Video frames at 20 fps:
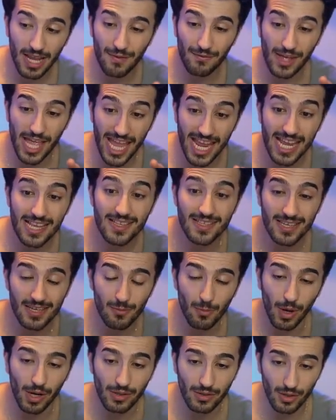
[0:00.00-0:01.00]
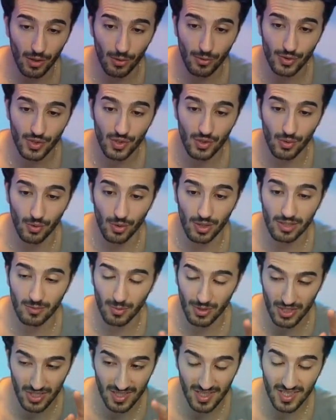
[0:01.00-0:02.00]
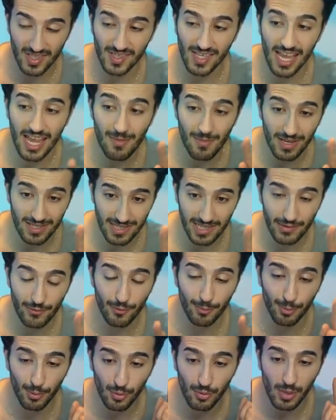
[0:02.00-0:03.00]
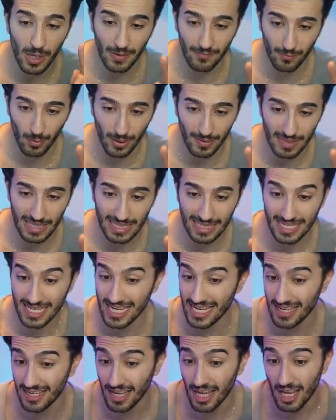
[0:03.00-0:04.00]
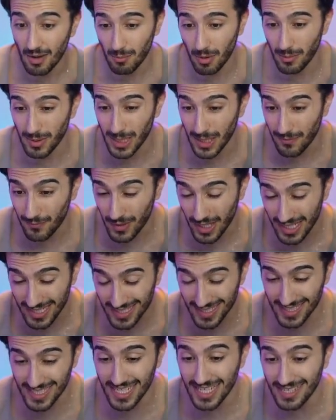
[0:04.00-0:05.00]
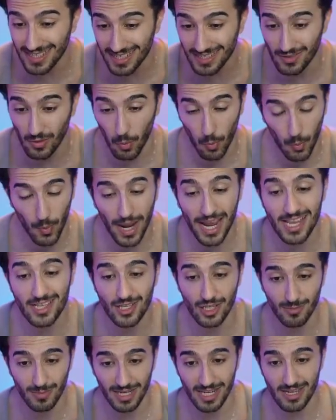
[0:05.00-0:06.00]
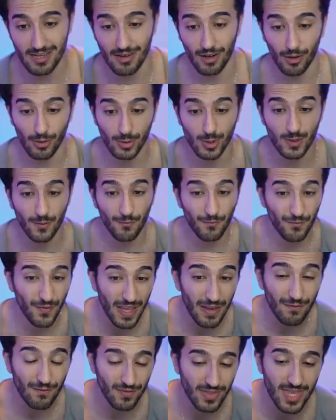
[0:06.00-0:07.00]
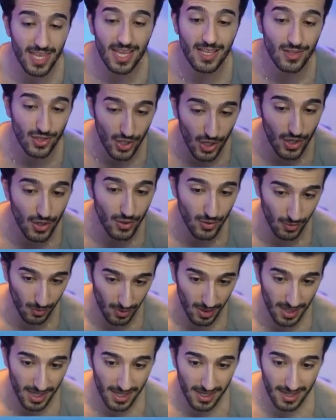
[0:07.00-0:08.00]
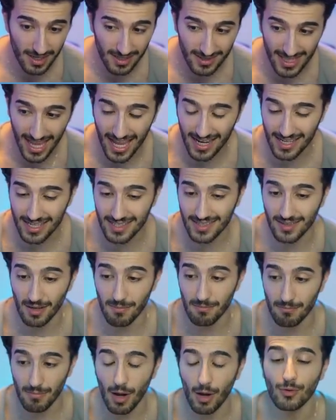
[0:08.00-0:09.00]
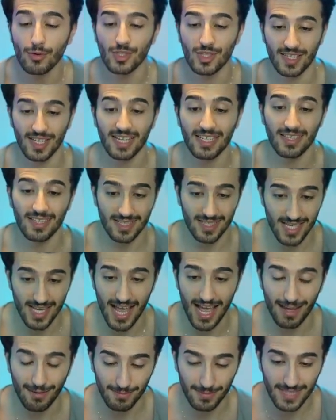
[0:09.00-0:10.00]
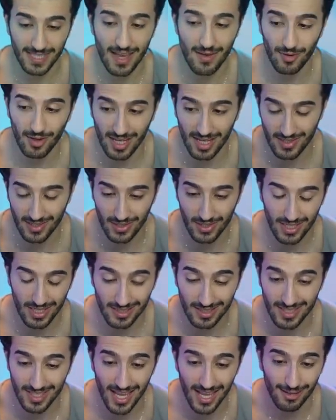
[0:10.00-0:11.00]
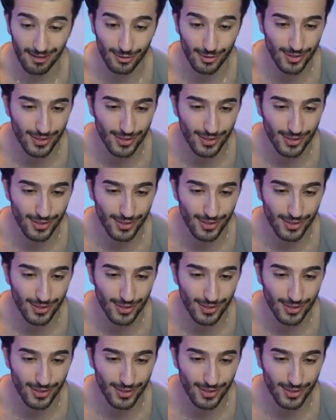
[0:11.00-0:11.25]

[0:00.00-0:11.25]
we have 81 goals scored, which is the same as Liverpool, who have won the league, but we have conceded way too many goals, 52. That is the most in the top 7, as you can tell.